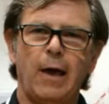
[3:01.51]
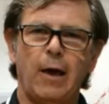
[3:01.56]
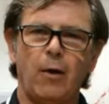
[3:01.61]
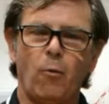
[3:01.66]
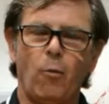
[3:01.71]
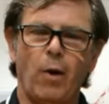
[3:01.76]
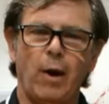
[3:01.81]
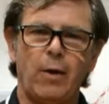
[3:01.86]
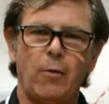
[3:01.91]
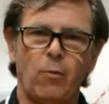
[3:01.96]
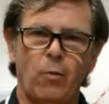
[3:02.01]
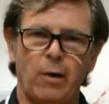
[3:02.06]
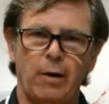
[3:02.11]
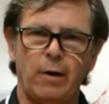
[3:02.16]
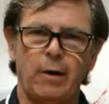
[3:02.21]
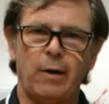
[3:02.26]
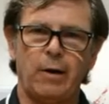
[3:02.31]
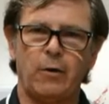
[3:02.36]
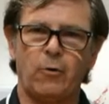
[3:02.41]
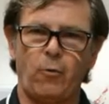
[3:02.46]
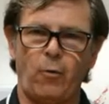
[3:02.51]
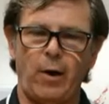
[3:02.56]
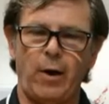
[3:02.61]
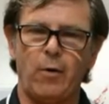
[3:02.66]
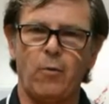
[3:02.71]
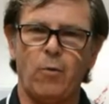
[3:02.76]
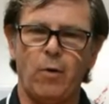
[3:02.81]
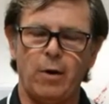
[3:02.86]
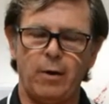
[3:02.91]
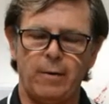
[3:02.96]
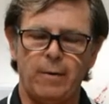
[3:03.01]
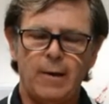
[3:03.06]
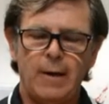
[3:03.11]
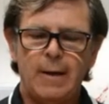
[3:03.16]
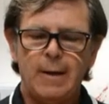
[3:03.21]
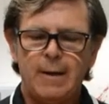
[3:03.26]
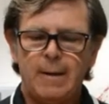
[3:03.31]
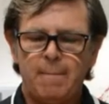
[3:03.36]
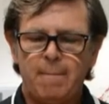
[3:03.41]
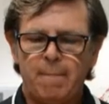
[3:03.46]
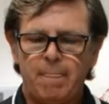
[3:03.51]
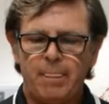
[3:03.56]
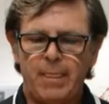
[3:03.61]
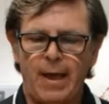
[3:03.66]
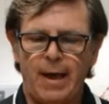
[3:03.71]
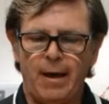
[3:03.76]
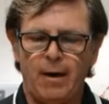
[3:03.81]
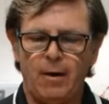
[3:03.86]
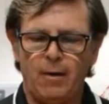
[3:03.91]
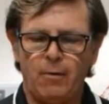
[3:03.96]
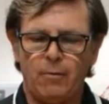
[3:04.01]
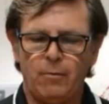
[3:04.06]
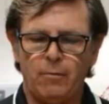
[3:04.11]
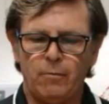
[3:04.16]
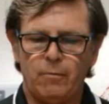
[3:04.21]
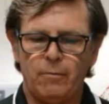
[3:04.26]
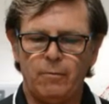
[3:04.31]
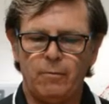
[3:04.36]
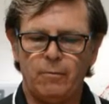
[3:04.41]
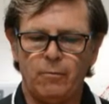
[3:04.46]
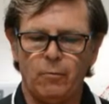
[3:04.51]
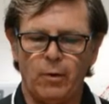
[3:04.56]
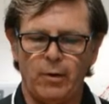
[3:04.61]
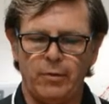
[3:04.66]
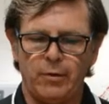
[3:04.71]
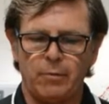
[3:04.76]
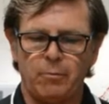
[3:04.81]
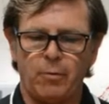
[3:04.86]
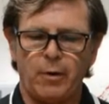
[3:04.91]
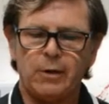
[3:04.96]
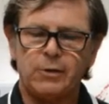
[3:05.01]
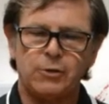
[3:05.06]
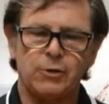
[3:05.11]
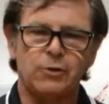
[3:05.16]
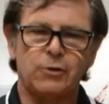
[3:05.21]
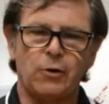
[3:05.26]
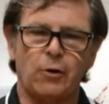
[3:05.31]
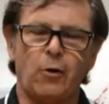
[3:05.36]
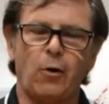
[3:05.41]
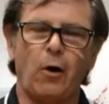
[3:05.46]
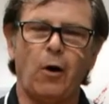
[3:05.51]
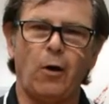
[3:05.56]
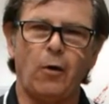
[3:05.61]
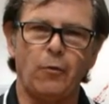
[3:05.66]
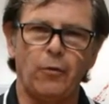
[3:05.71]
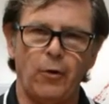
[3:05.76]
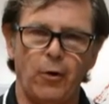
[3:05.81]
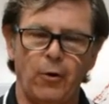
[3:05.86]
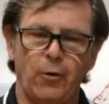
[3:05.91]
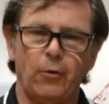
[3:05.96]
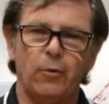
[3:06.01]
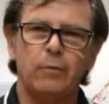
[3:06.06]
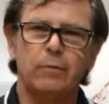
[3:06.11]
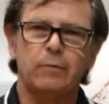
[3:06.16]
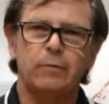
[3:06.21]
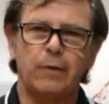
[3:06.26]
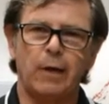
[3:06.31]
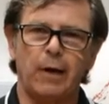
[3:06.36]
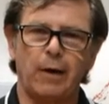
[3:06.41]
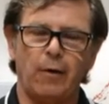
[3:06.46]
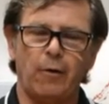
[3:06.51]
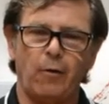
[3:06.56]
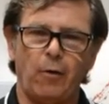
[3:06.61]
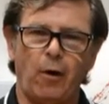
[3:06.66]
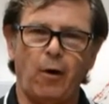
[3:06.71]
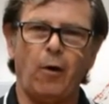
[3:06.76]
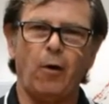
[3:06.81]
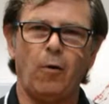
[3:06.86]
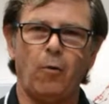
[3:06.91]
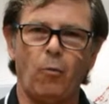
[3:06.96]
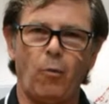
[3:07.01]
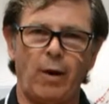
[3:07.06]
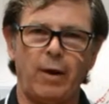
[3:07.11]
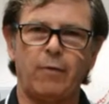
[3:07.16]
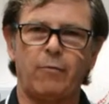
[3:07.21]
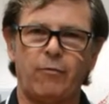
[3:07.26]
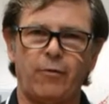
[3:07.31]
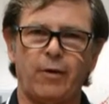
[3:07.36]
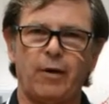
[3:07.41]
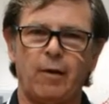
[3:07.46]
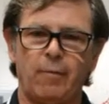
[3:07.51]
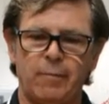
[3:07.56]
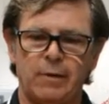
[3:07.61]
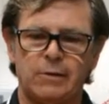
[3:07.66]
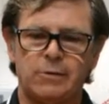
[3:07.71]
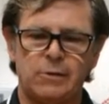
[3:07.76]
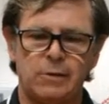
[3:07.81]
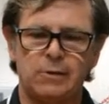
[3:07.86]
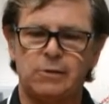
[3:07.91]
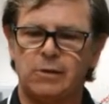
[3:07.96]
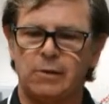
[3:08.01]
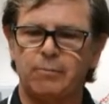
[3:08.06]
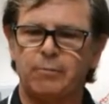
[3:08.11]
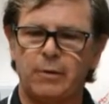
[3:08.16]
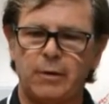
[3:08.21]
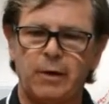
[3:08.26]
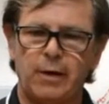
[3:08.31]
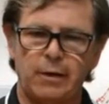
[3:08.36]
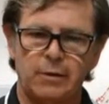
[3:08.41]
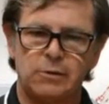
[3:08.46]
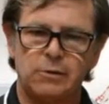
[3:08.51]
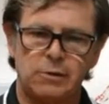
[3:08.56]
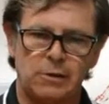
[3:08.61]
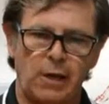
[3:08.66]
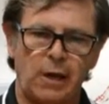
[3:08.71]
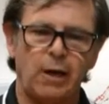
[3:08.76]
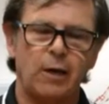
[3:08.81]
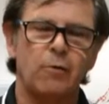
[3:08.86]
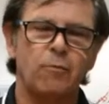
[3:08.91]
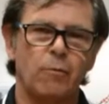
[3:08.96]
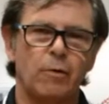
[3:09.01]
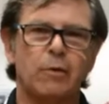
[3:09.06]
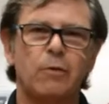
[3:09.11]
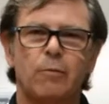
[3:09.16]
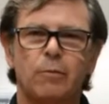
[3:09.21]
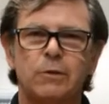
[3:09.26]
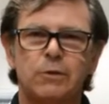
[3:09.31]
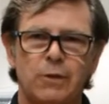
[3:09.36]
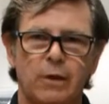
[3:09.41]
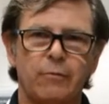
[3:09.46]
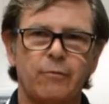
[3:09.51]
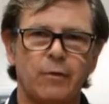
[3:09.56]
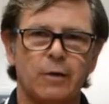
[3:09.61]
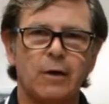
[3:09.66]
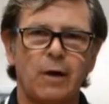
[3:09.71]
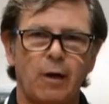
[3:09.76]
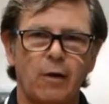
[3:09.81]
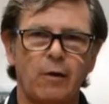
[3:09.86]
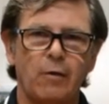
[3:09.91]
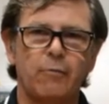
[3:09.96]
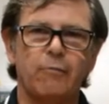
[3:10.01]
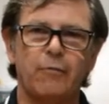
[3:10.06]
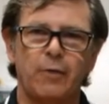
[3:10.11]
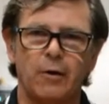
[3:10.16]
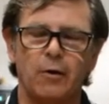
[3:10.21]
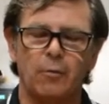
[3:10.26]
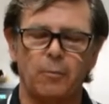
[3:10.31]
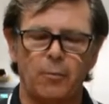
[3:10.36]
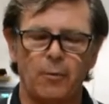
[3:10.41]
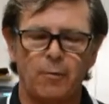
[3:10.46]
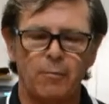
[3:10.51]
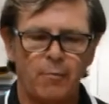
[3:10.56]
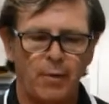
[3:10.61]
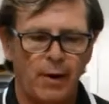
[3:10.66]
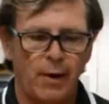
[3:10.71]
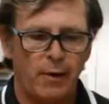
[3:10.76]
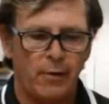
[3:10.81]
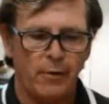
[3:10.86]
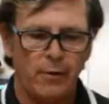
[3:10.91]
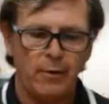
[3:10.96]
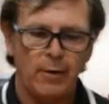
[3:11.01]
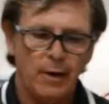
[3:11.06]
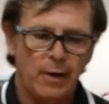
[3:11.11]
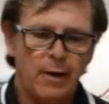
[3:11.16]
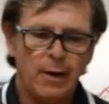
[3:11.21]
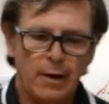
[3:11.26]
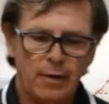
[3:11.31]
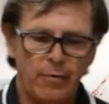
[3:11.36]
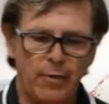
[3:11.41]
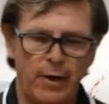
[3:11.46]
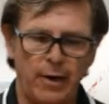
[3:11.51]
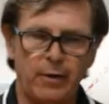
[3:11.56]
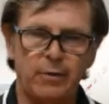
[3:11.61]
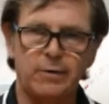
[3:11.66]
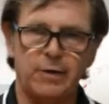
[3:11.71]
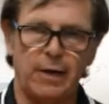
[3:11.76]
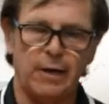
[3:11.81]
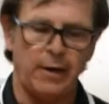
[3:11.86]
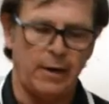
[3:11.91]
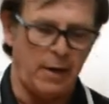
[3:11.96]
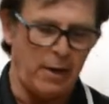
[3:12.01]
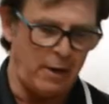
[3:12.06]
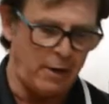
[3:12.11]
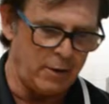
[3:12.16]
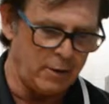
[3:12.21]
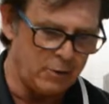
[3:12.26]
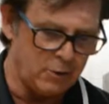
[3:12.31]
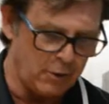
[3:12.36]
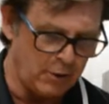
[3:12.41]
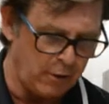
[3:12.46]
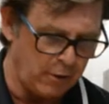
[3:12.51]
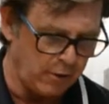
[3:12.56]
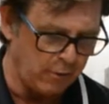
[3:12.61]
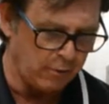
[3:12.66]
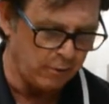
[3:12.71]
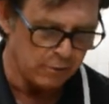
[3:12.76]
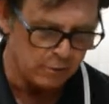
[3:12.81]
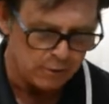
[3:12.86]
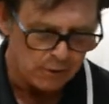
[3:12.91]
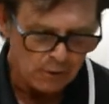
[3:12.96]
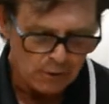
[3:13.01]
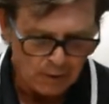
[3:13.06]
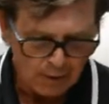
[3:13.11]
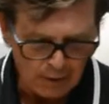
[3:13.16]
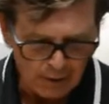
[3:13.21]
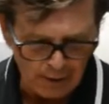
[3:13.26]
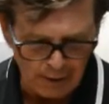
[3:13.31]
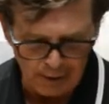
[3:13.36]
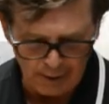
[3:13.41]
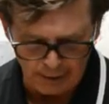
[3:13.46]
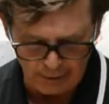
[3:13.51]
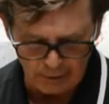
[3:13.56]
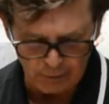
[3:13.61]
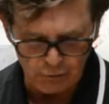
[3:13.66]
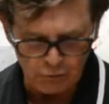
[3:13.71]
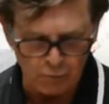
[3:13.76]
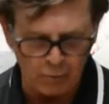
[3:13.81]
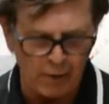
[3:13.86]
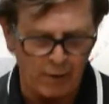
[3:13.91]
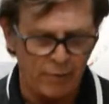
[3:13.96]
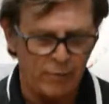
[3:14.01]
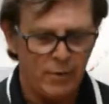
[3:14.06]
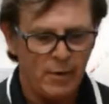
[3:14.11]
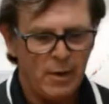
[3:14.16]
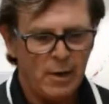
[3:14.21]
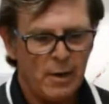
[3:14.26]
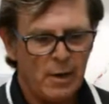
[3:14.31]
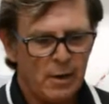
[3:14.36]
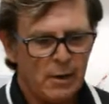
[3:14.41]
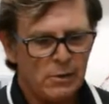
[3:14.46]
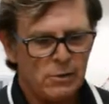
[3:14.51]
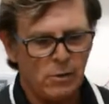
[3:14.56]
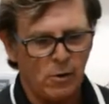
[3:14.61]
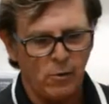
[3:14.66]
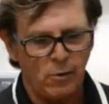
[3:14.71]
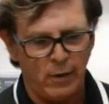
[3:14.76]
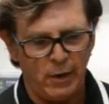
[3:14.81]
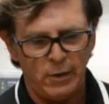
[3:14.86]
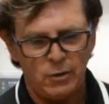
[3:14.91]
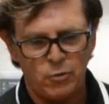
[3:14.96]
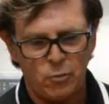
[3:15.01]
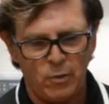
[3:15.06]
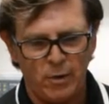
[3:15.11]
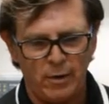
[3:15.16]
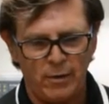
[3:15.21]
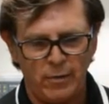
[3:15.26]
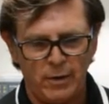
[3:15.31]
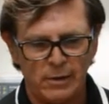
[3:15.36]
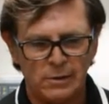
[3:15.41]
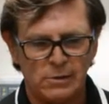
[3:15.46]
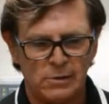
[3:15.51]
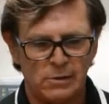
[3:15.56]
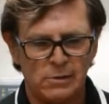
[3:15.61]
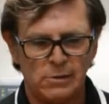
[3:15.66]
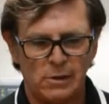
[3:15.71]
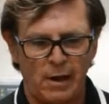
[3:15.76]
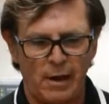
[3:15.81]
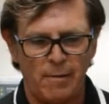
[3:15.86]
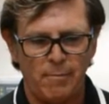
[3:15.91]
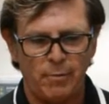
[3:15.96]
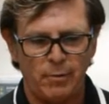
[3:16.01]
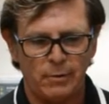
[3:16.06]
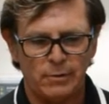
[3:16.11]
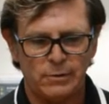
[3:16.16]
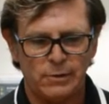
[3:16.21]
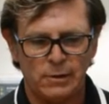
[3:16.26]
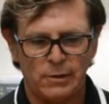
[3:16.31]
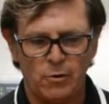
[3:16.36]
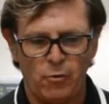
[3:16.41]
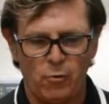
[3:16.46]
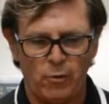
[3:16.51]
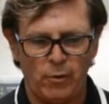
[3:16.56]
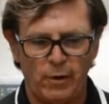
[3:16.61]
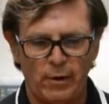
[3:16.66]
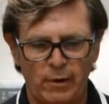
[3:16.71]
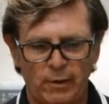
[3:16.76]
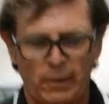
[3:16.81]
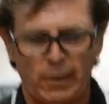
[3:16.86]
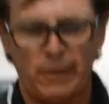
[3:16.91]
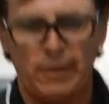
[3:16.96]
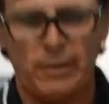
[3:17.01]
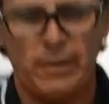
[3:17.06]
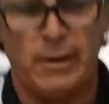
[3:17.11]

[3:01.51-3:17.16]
a white one, and a gray one. Now, when the brushes are all new, they are all white filaments. They simply get stained with whichever color fingerprint powder they are dedicated to use with. So each one of these is labeled accordingly,